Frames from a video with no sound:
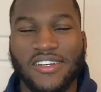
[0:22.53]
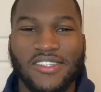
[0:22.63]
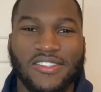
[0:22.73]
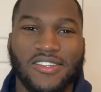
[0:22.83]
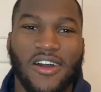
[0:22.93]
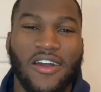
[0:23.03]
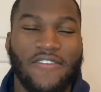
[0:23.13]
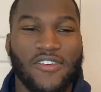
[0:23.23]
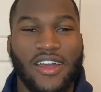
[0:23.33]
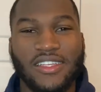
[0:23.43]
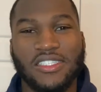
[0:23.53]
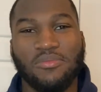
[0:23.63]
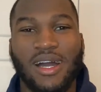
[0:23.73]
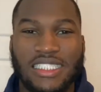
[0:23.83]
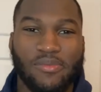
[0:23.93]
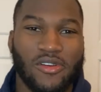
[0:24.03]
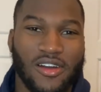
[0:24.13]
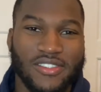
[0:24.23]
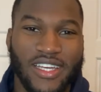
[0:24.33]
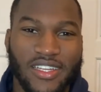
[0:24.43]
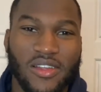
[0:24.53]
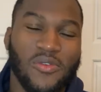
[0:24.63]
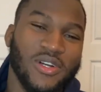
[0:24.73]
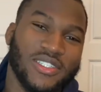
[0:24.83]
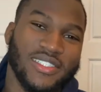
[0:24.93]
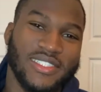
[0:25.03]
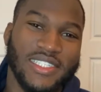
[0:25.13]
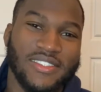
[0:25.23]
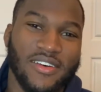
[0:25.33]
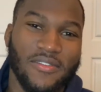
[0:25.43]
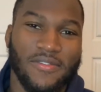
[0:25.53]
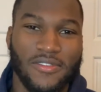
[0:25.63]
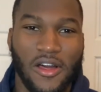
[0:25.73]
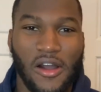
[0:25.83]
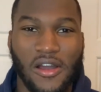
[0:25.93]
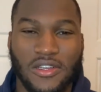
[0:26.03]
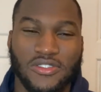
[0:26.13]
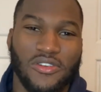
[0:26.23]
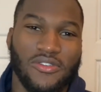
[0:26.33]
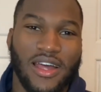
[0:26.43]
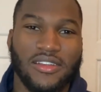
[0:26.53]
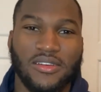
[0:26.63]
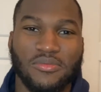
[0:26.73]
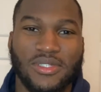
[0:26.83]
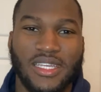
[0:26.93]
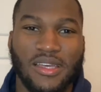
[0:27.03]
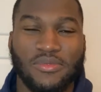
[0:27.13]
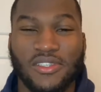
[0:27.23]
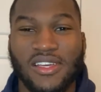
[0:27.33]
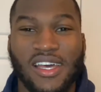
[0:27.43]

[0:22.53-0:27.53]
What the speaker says: So if you're into my type of content, which consists of vlogs, random tips,